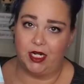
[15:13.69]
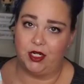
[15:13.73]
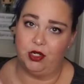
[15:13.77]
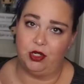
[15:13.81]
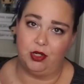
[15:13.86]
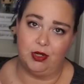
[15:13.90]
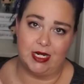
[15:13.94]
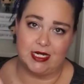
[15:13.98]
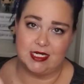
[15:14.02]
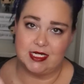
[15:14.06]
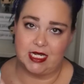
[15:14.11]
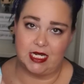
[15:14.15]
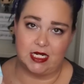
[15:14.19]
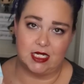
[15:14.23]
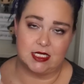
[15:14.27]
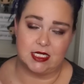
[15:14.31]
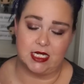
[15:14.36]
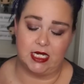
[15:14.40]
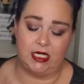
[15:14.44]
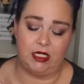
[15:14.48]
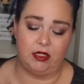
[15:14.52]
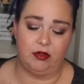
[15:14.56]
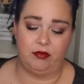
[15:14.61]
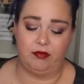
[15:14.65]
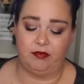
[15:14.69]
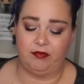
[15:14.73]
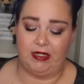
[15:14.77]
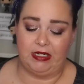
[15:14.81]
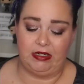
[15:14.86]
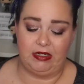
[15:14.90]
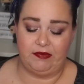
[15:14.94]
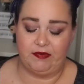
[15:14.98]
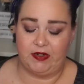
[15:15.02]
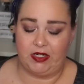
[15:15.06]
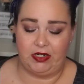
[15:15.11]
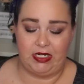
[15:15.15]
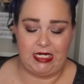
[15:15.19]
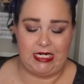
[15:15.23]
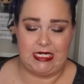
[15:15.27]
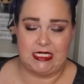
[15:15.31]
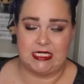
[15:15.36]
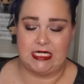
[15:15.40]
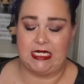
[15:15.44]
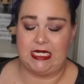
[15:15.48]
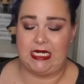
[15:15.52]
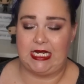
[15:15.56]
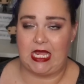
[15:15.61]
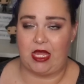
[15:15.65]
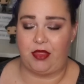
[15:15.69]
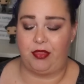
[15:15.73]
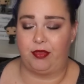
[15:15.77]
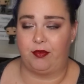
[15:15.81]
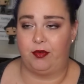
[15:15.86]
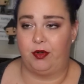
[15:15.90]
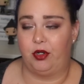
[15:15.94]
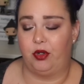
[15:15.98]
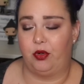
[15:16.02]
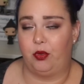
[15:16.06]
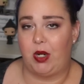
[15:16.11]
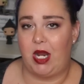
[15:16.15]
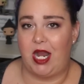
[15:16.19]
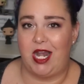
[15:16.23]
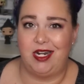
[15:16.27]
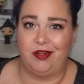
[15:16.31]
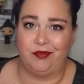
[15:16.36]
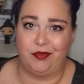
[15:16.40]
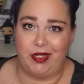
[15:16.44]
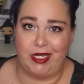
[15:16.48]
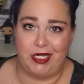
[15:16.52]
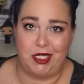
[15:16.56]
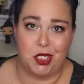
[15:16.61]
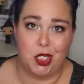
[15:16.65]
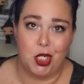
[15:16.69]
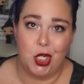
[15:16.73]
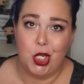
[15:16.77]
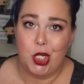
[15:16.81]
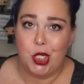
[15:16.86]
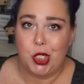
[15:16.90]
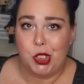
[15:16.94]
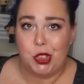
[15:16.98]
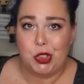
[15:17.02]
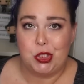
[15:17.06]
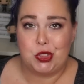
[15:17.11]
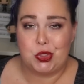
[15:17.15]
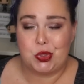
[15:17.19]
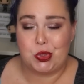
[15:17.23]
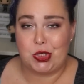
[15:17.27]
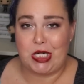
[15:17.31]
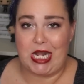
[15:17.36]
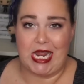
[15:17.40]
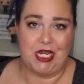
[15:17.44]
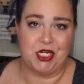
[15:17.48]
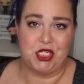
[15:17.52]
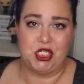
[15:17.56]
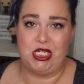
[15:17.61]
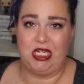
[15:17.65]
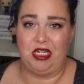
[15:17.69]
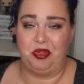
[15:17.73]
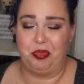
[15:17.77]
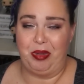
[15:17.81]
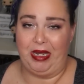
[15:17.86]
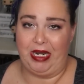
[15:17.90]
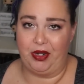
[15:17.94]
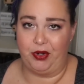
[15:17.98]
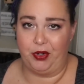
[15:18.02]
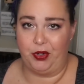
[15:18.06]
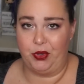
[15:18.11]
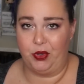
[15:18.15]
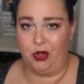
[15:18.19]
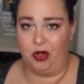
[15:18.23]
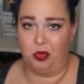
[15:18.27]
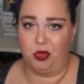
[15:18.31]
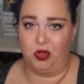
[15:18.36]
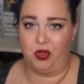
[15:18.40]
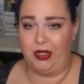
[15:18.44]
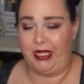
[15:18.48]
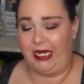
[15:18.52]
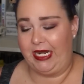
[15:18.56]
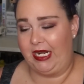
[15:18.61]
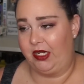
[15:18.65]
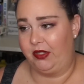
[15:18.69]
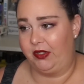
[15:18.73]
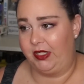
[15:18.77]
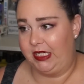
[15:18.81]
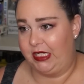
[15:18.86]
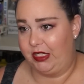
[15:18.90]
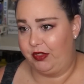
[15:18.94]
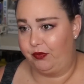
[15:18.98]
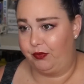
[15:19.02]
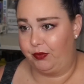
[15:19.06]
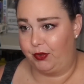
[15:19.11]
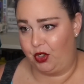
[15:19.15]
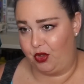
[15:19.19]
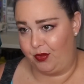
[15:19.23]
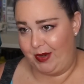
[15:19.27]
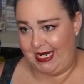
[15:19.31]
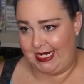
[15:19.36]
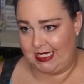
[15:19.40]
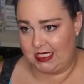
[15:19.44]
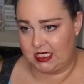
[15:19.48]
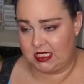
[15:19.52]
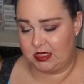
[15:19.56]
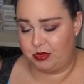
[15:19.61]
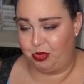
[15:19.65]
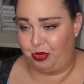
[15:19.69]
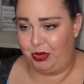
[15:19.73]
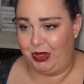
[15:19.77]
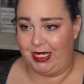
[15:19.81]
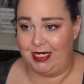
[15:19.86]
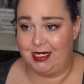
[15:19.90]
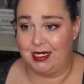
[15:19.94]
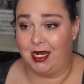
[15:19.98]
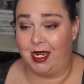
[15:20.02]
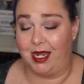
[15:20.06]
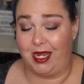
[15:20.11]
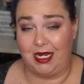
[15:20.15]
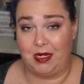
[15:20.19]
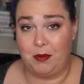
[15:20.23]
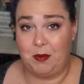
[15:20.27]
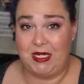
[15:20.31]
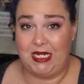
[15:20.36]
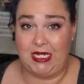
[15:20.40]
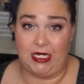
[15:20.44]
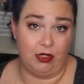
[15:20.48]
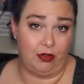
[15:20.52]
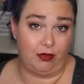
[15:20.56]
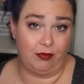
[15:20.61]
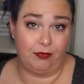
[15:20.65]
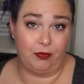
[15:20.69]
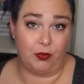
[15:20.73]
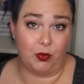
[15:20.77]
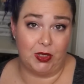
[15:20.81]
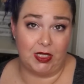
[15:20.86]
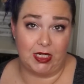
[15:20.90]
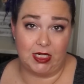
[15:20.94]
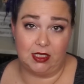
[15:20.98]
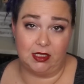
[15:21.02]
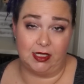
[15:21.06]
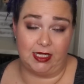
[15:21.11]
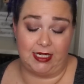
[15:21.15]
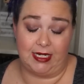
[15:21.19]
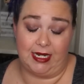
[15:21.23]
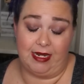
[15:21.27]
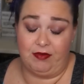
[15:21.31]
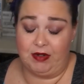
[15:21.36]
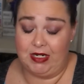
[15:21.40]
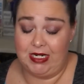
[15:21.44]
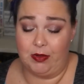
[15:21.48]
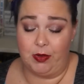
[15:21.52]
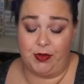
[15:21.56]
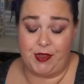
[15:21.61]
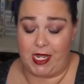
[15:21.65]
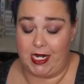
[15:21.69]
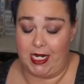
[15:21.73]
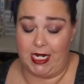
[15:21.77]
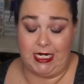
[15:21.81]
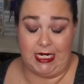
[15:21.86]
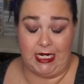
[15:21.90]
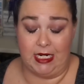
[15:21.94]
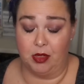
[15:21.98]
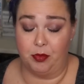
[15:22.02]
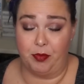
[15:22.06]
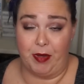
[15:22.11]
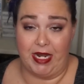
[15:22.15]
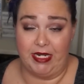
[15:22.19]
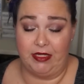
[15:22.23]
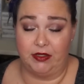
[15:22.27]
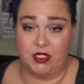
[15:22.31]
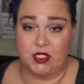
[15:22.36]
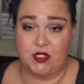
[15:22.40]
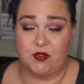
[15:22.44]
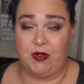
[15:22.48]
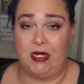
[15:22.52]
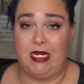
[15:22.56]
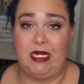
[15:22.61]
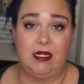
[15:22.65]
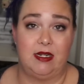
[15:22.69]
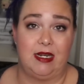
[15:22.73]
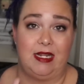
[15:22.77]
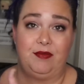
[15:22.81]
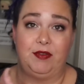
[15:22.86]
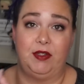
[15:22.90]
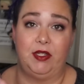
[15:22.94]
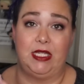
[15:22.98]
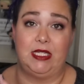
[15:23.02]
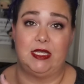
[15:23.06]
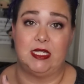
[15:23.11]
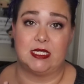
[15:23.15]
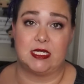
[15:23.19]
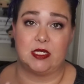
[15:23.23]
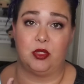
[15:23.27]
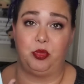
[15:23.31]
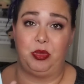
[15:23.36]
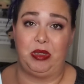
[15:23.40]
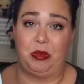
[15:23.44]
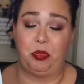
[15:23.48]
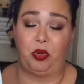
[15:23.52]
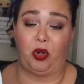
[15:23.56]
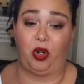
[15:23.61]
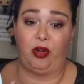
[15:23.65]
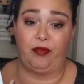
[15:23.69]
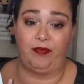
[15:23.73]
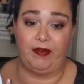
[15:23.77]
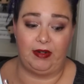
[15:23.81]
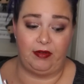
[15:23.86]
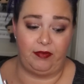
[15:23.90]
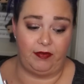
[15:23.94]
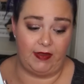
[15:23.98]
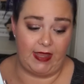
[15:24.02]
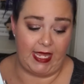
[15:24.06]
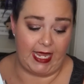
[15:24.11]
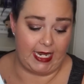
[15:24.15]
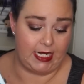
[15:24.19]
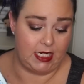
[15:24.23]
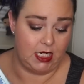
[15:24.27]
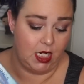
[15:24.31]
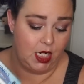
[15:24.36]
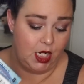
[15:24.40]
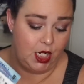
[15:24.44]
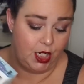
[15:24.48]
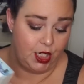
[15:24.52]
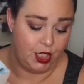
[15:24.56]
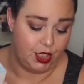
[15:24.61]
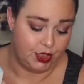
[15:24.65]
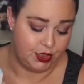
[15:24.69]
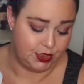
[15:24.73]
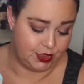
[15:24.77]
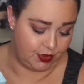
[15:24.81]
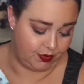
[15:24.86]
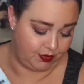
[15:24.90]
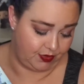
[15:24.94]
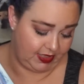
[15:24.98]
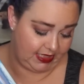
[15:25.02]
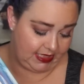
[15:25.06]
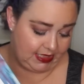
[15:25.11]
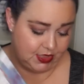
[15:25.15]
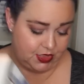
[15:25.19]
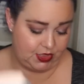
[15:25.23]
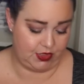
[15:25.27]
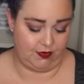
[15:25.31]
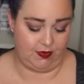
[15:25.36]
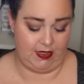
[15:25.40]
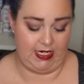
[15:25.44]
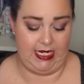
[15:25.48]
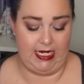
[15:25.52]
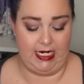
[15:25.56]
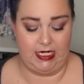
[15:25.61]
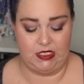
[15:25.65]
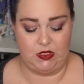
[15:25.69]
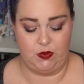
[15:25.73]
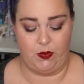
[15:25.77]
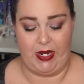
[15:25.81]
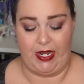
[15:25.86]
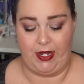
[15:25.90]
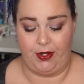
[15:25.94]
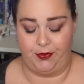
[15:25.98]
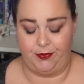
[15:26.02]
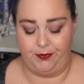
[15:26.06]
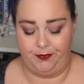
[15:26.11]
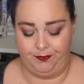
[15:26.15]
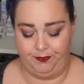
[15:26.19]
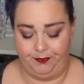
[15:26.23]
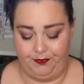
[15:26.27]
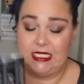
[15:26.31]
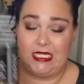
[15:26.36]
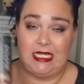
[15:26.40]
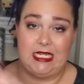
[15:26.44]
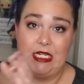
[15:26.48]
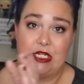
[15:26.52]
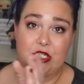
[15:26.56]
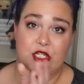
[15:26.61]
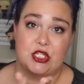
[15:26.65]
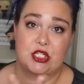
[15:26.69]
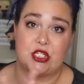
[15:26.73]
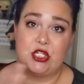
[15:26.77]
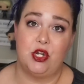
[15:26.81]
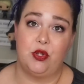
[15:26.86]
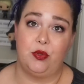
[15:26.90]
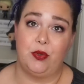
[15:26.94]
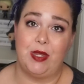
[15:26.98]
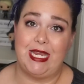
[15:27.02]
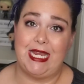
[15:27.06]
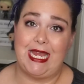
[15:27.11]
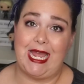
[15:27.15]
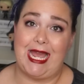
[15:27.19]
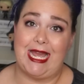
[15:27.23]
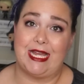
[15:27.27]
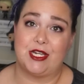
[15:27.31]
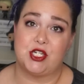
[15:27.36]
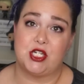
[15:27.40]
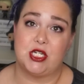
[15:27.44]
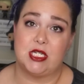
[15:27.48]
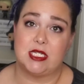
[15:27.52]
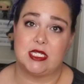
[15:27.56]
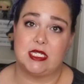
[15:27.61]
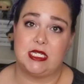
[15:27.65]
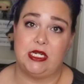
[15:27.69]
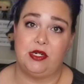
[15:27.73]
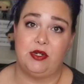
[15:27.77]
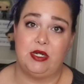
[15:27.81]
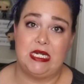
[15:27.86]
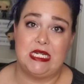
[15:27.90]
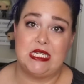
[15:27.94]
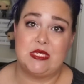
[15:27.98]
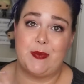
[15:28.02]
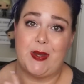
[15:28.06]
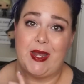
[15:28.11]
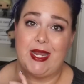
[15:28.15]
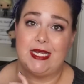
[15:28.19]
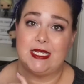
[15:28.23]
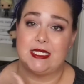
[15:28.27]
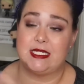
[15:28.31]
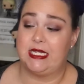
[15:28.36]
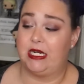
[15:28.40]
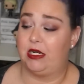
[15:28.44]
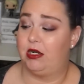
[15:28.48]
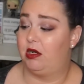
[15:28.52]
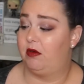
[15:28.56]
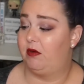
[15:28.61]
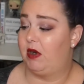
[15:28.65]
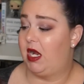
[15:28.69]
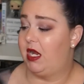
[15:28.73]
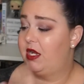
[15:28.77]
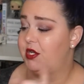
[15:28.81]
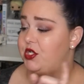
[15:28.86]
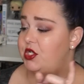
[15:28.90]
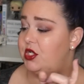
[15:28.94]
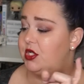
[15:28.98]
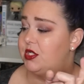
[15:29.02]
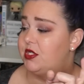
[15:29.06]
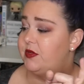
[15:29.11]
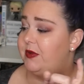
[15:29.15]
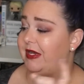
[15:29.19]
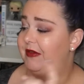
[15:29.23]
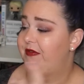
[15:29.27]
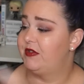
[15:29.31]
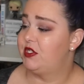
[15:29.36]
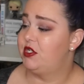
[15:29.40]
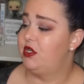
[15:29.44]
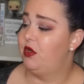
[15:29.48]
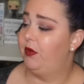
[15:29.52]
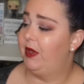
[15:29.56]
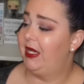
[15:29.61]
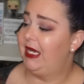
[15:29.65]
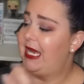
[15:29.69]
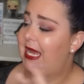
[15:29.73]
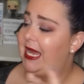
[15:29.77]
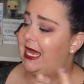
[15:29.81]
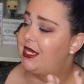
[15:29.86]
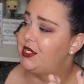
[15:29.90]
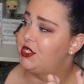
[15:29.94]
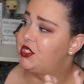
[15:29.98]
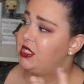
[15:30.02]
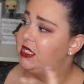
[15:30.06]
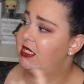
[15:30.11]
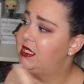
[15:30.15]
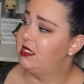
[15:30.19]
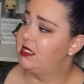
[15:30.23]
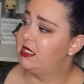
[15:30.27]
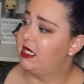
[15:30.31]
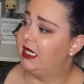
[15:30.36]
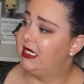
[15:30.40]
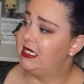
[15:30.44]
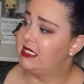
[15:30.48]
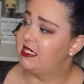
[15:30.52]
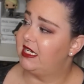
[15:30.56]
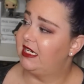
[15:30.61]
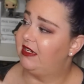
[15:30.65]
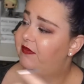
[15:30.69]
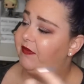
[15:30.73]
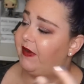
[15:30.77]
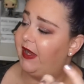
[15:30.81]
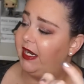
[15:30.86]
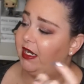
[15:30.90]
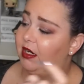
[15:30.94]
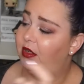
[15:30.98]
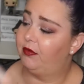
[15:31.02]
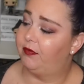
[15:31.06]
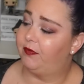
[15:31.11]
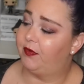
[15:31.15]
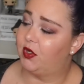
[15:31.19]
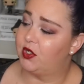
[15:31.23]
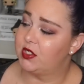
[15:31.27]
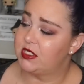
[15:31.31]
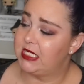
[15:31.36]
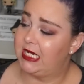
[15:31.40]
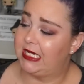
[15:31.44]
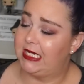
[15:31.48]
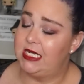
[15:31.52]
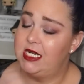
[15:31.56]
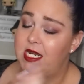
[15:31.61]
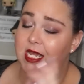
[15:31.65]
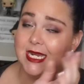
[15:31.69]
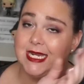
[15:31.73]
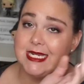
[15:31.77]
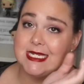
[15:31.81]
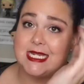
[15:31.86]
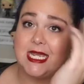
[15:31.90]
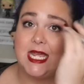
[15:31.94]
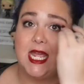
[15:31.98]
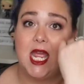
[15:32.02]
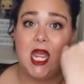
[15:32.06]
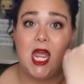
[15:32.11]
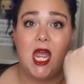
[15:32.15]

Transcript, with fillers: I know you guys said it's like very, very easy to get through, kind of like trashy paranormal alien romance, but I'm here for it. Like every now and then I need a mindless read and I feel like this will be perfect for that. So these three as well. The Snow Like Ashes series by Sara Raasch. So I have Snow Like Ashes, Ice Like Fire, Frost Like Night.